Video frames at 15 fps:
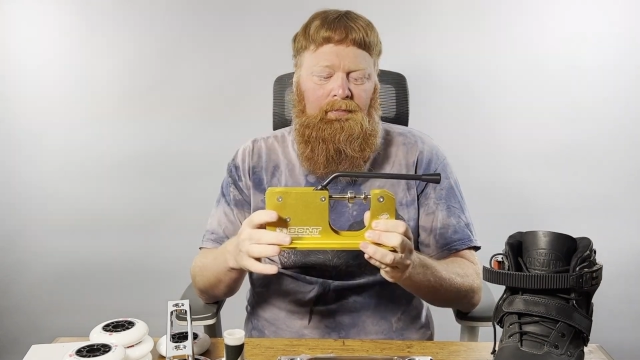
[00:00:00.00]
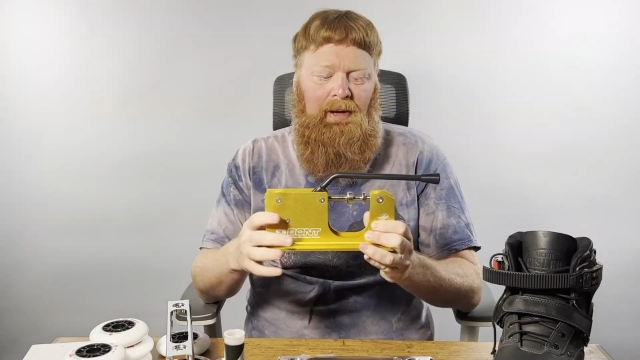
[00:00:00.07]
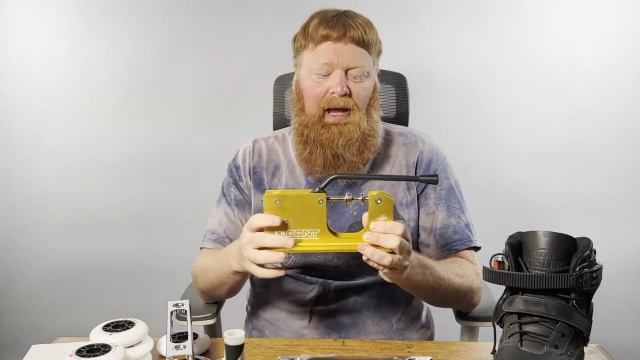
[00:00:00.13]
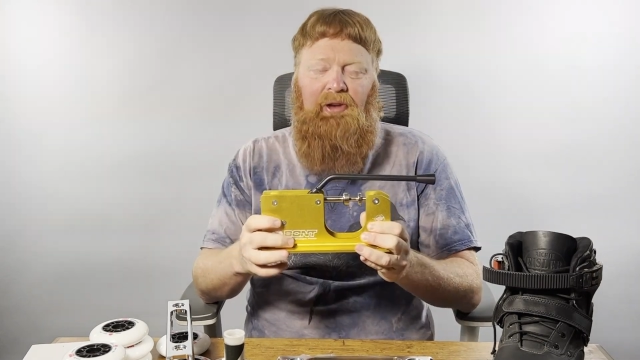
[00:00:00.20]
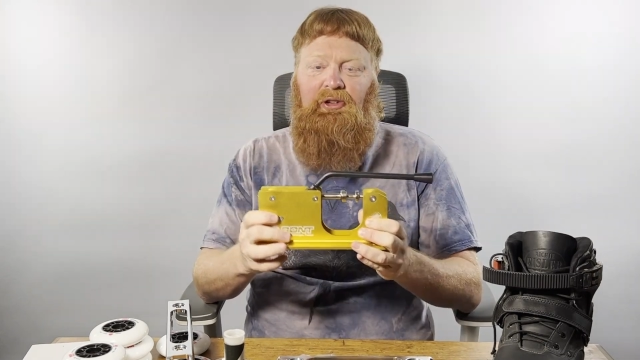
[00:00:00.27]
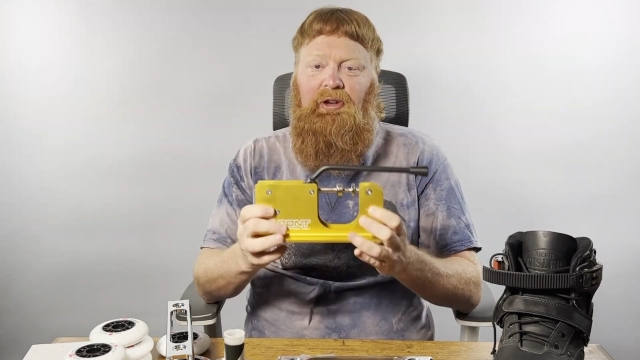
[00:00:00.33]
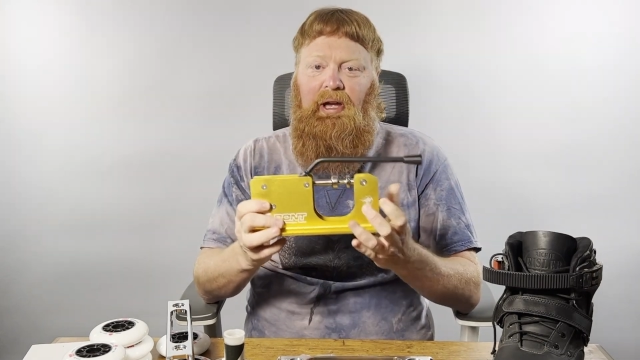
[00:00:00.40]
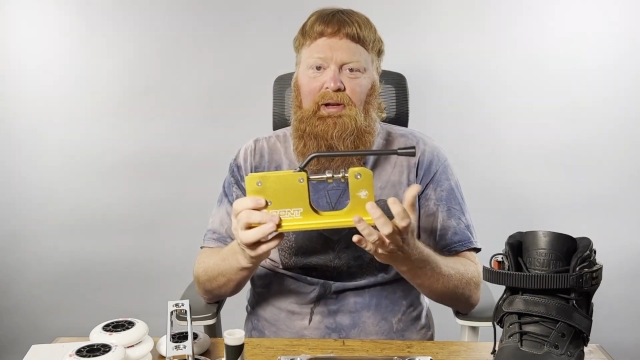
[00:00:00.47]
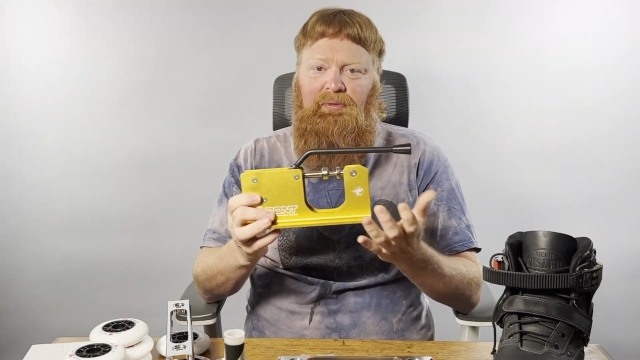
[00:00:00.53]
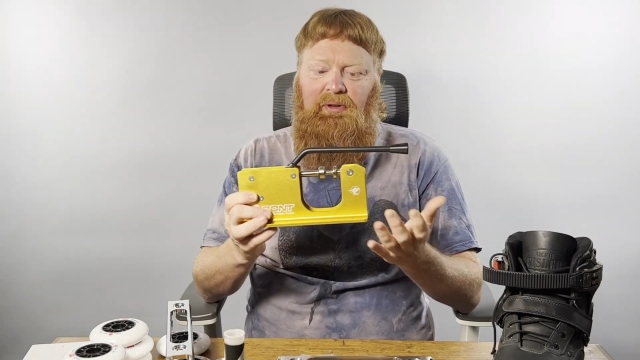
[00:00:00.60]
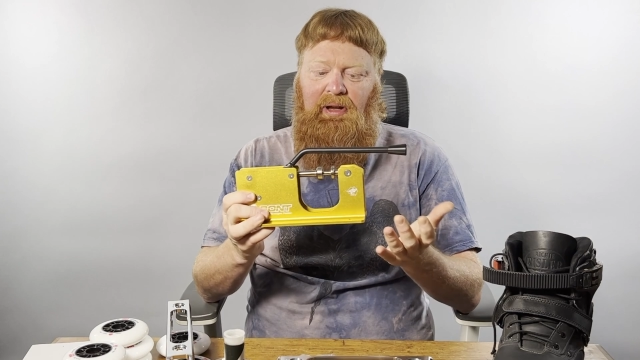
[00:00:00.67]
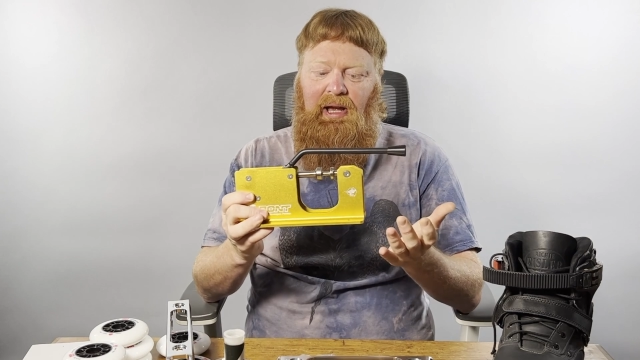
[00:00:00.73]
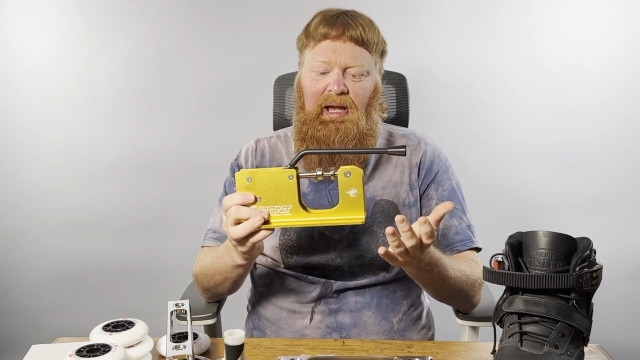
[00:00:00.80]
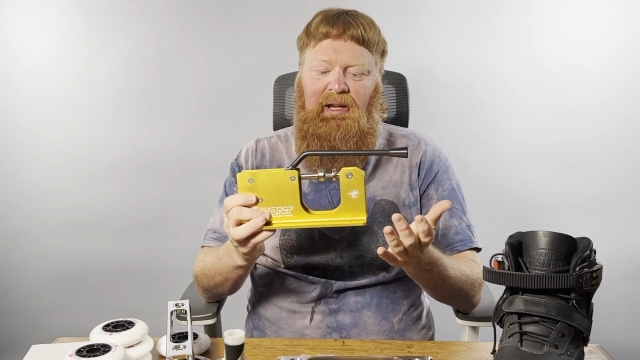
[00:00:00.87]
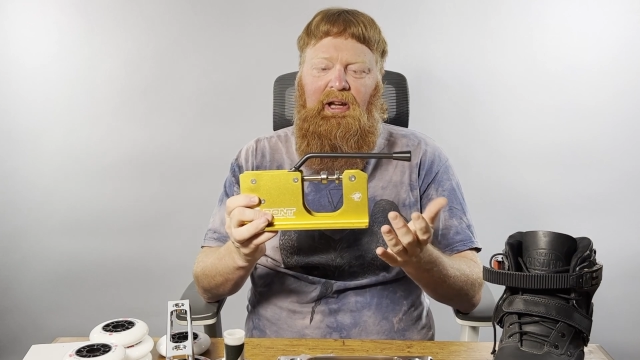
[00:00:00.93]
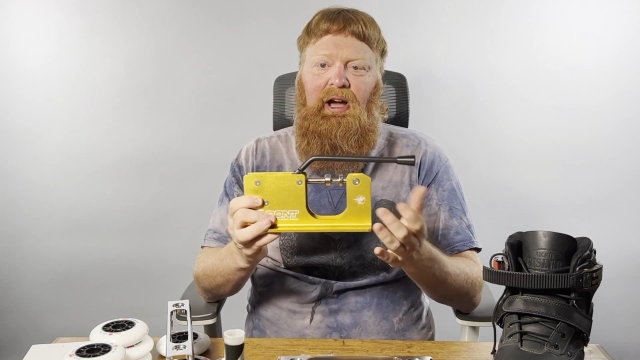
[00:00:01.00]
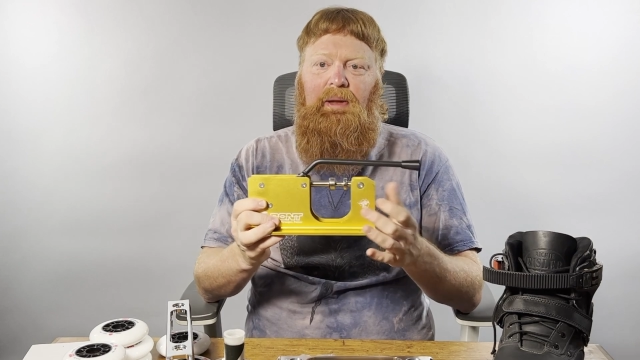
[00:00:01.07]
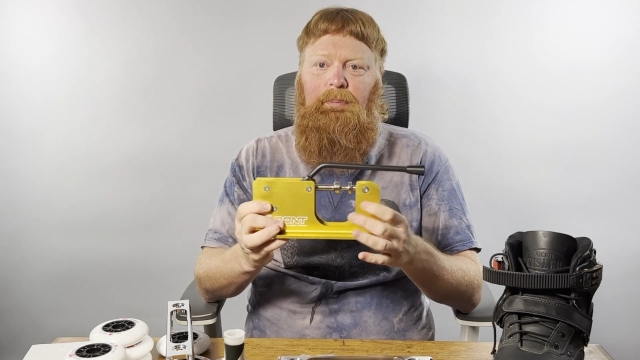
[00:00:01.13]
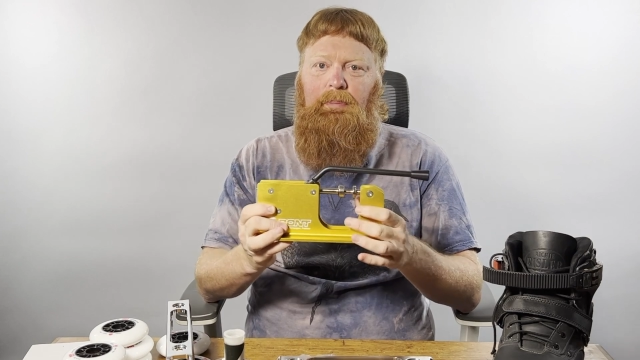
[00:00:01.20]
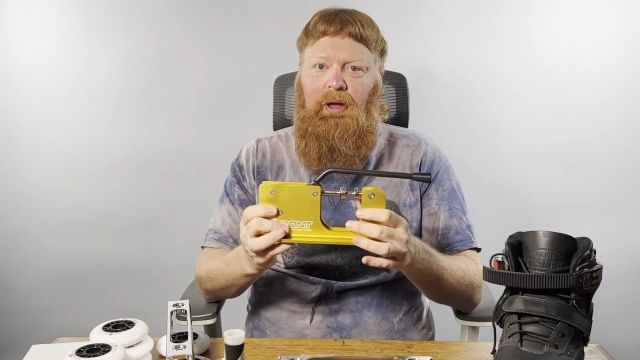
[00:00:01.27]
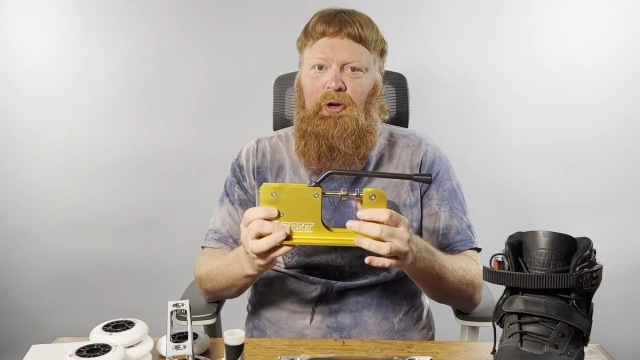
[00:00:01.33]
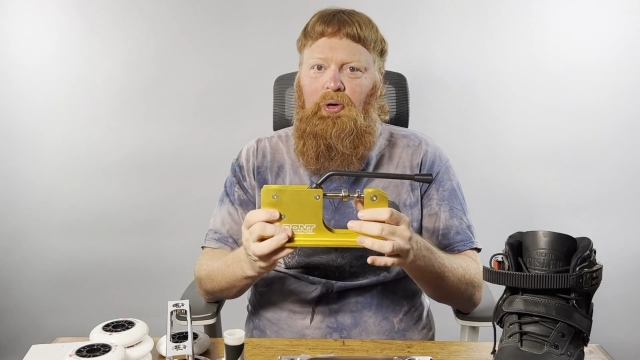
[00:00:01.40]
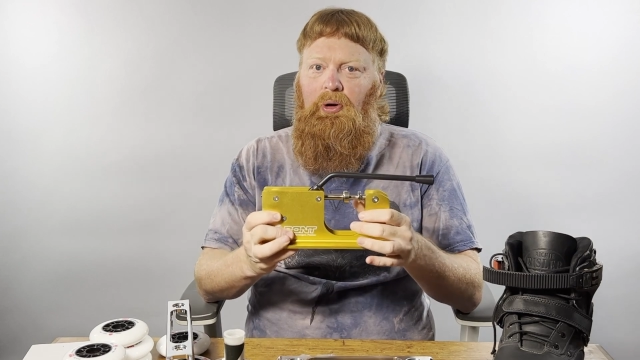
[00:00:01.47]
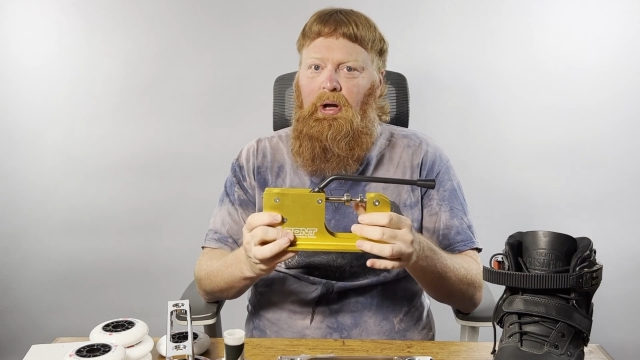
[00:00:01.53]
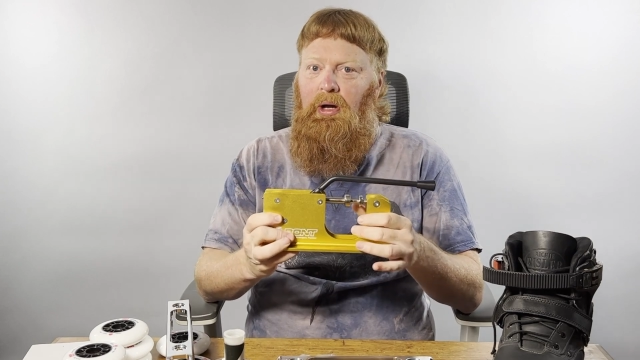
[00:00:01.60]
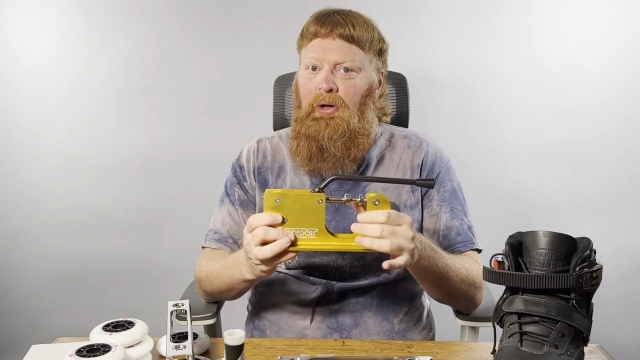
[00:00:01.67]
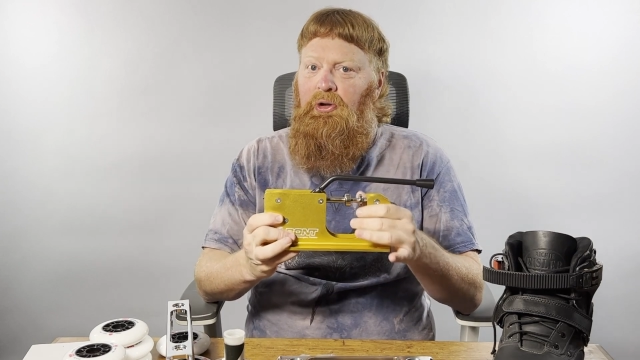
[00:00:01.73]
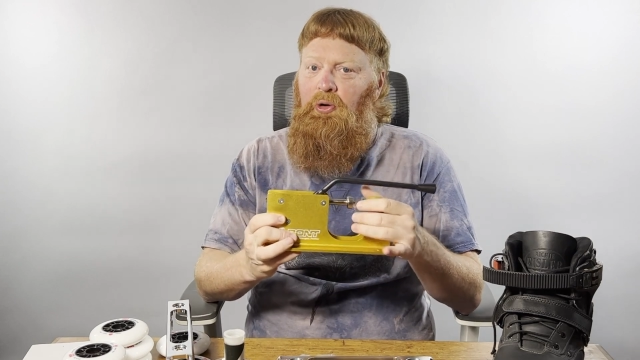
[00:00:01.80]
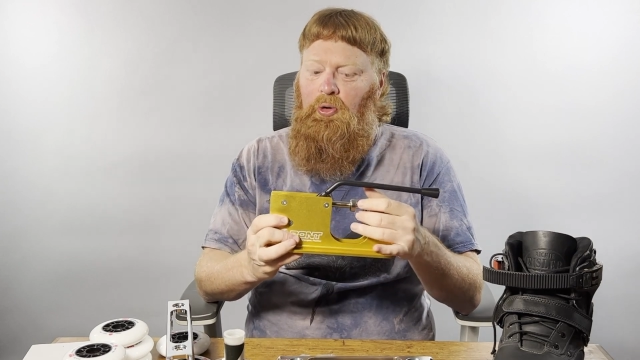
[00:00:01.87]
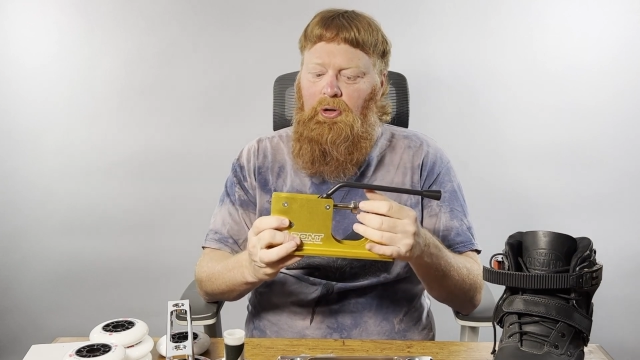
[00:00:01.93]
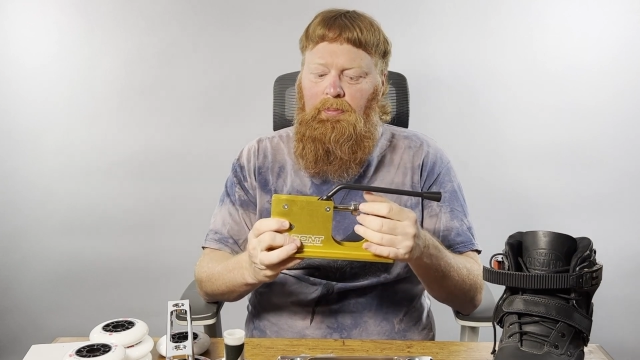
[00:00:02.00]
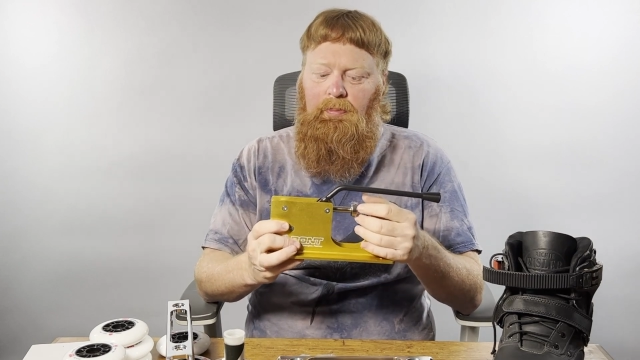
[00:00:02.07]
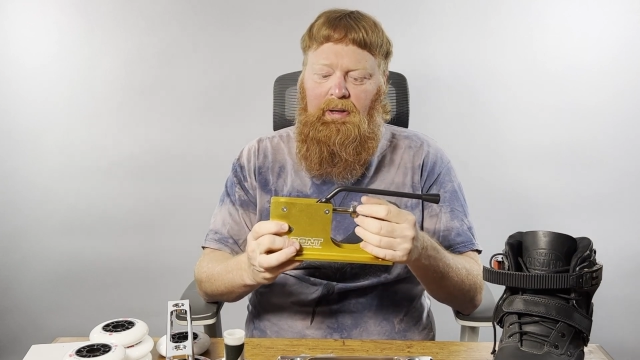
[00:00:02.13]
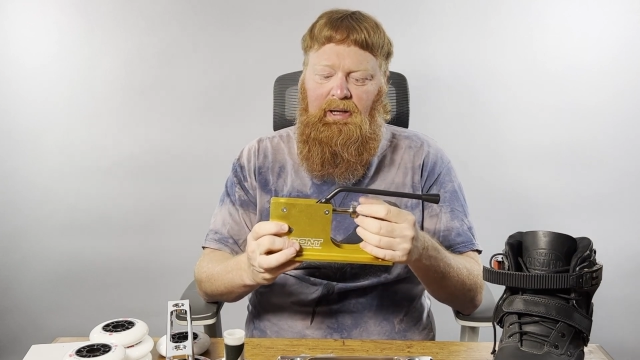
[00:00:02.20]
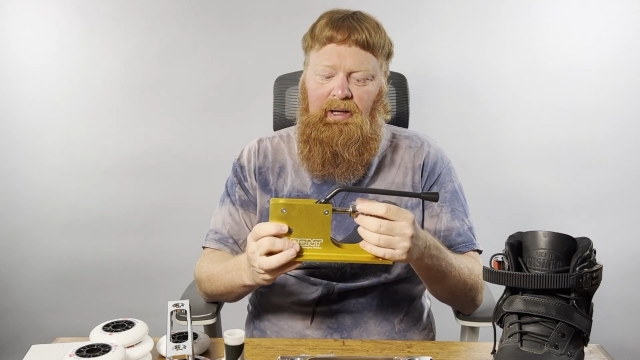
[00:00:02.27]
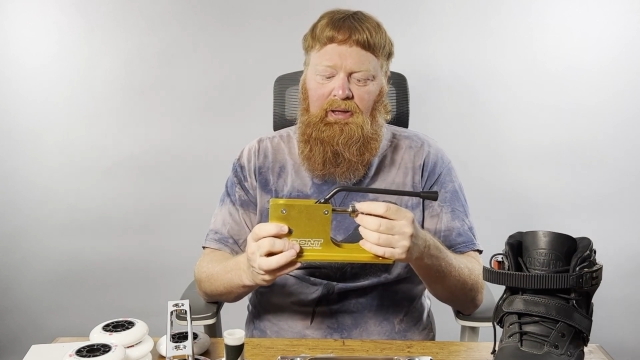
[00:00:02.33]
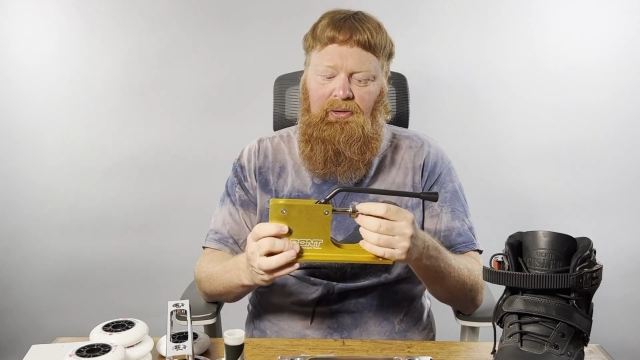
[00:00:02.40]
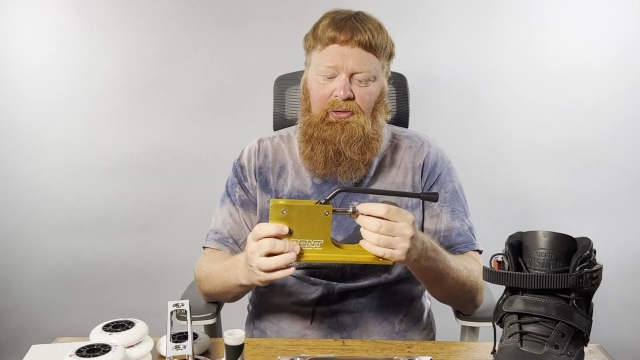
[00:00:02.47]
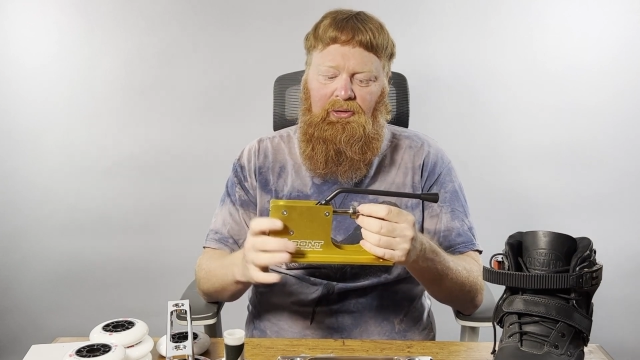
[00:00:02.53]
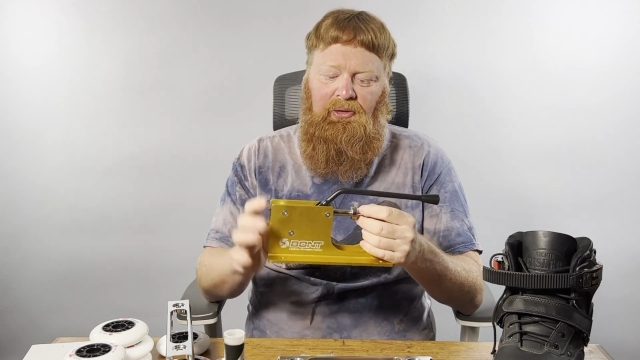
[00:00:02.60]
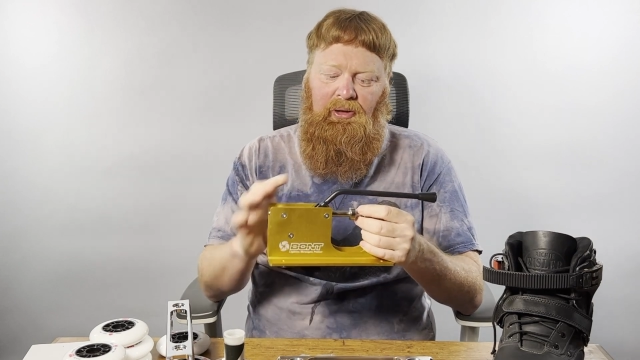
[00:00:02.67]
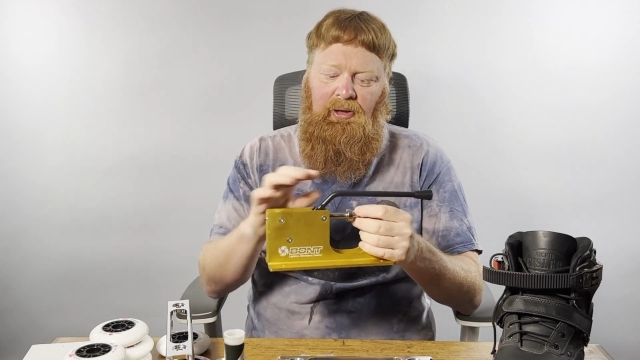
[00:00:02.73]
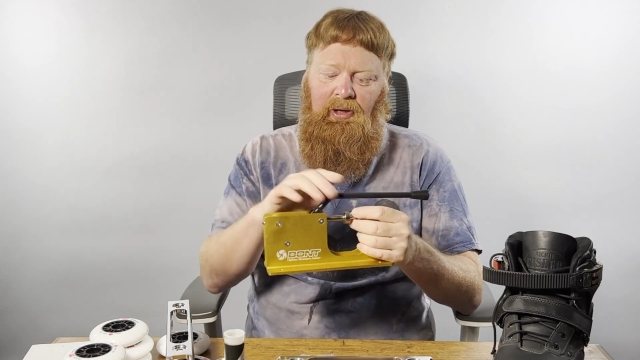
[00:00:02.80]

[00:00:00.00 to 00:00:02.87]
I actually got it for the Icon metal core bearings,